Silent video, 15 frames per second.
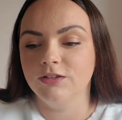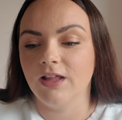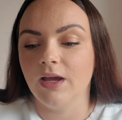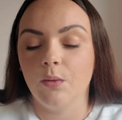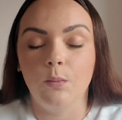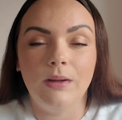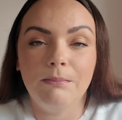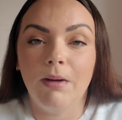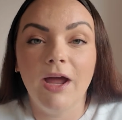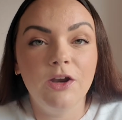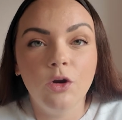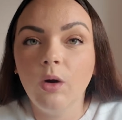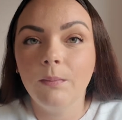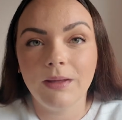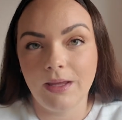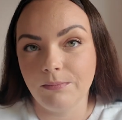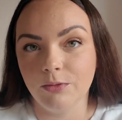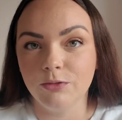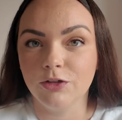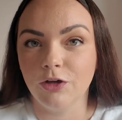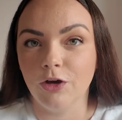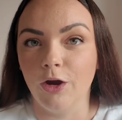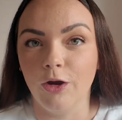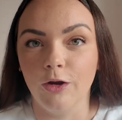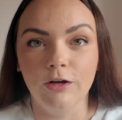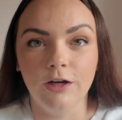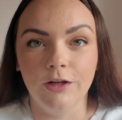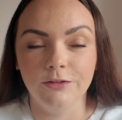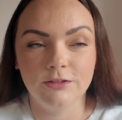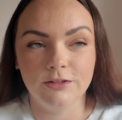Like, we might not be able to go
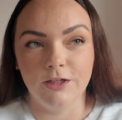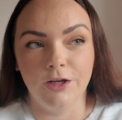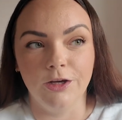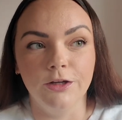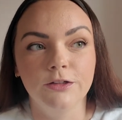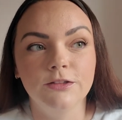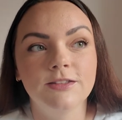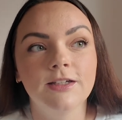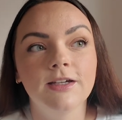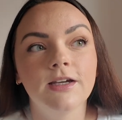loads and loads,